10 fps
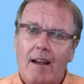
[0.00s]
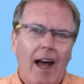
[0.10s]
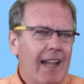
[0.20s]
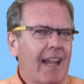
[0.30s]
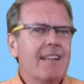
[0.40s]

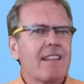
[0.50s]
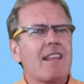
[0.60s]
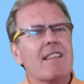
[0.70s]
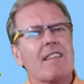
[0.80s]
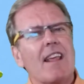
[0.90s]
I like to
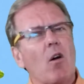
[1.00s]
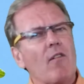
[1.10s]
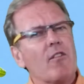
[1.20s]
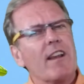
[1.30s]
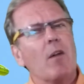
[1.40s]
think that they
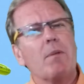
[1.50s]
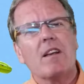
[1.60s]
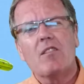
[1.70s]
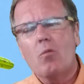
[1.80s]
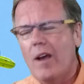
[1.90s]
offered to help
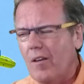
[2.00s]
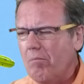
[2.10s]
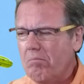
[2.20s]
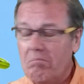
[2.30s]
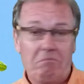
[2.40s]
because,
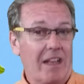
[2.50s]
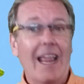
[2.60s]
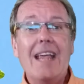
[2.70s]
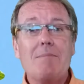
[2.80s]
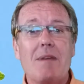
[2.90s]
well, they
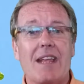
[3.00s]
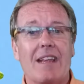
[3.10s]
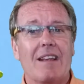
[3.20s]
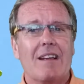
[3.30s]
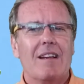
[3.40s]
like me.